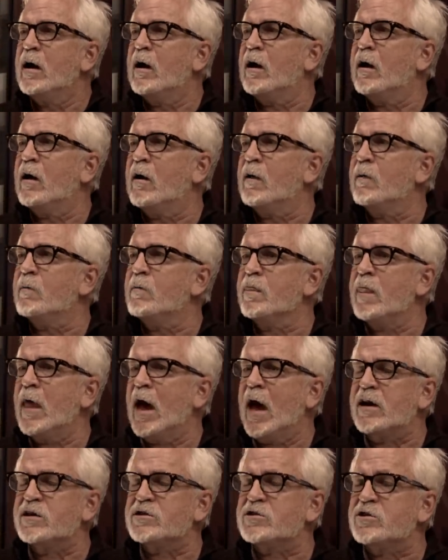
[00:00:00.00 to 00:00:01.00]
Um,
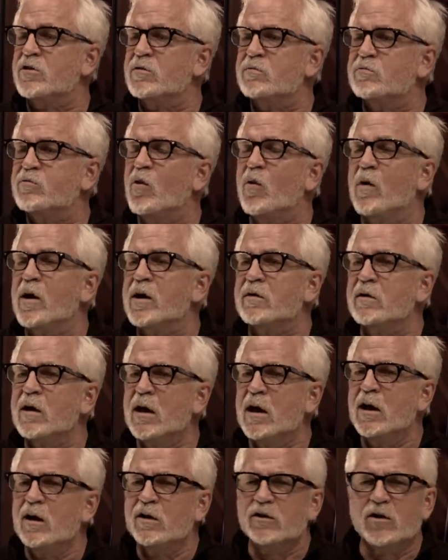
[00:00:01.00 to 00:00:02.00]
at a certain point
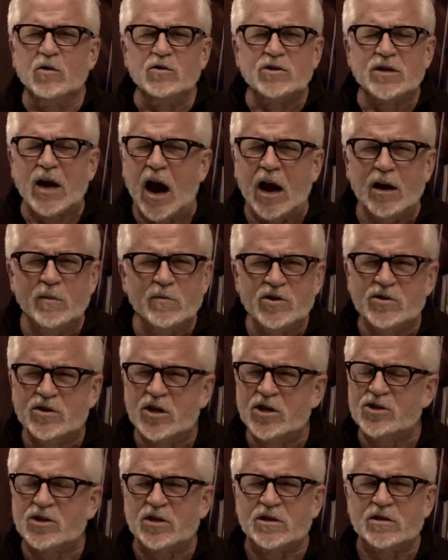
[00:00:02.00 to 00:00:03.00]
those kind of
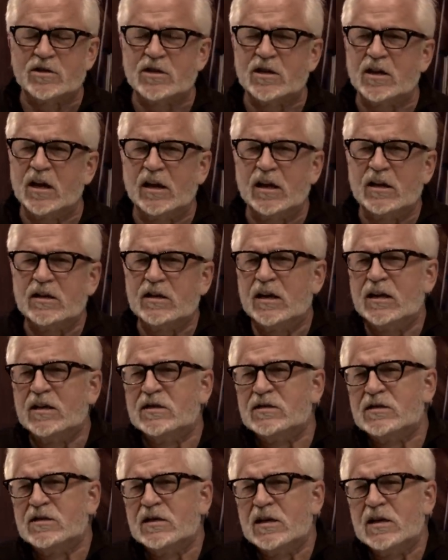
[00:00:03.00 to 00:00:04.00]
musicians. It, it,
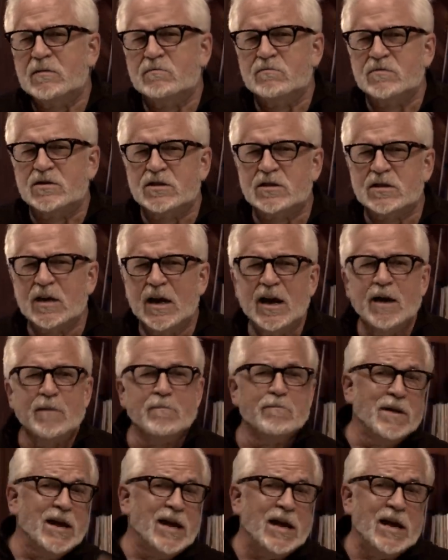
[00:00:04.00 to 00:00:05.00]
it, seems
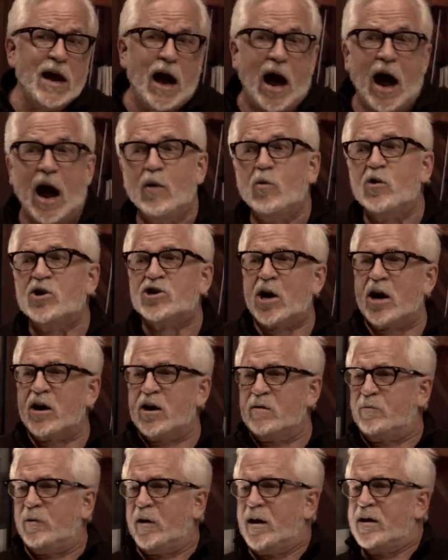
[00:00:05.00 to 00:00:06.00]
me, I wish I
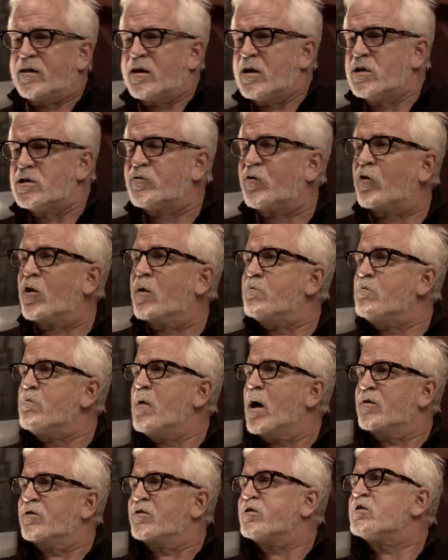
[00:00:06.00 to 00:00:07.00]
could play things for a
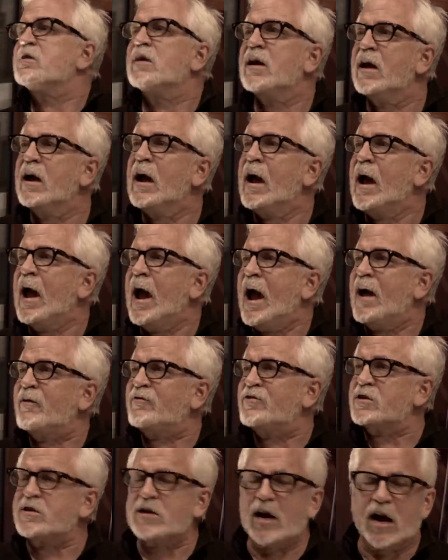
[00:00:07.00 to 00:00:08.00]
month. Half
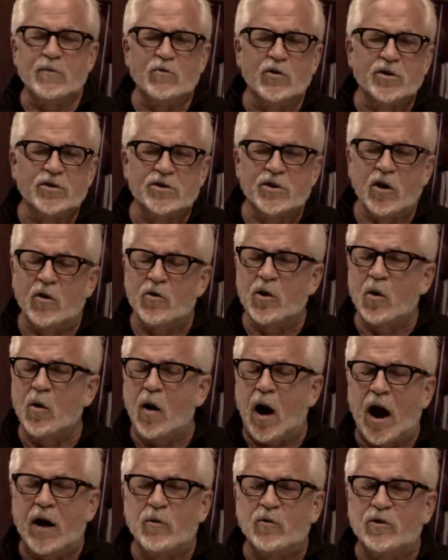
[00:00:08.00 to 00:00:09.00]
the time with Toto,
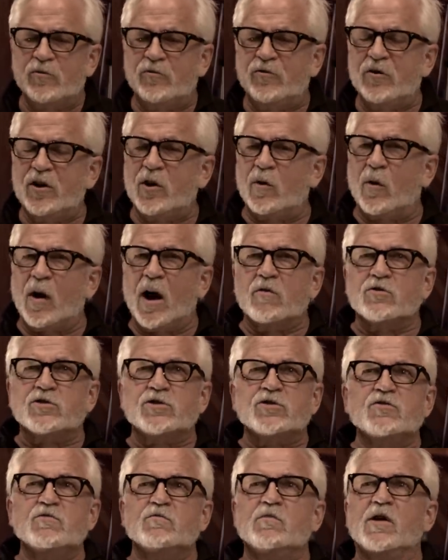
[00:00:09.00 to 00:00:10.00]
I would figure out
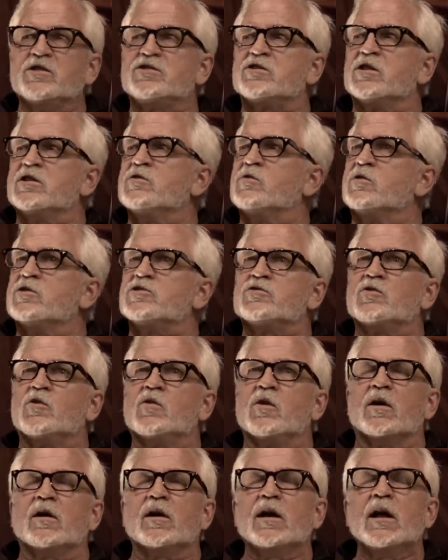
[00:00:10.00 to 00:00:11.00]
two months into a
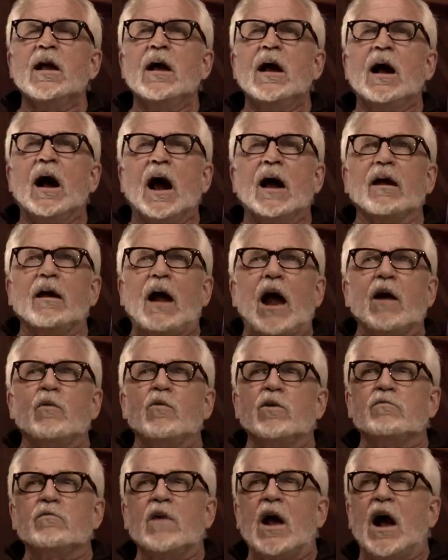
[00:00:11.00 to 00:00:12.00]
tour. I, I
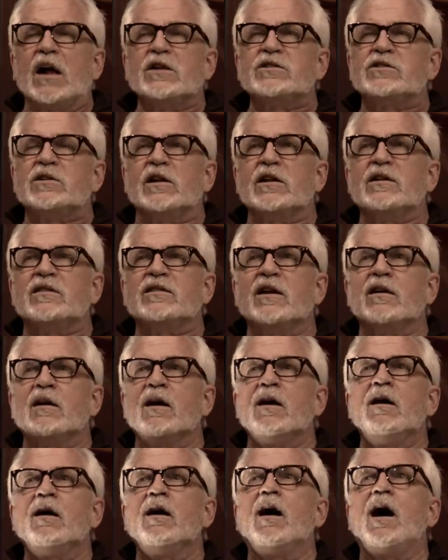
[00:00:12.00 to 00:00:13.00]
would constantly think,
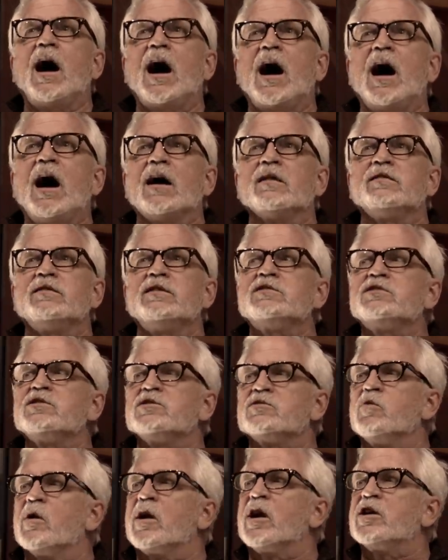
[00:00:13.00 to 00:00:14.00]
ah, this
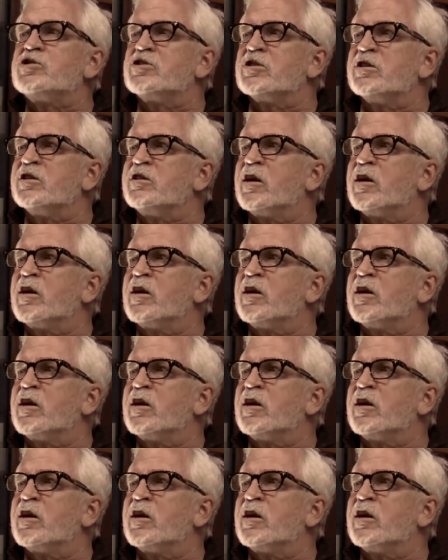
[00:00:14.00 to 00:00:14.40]
is what I should have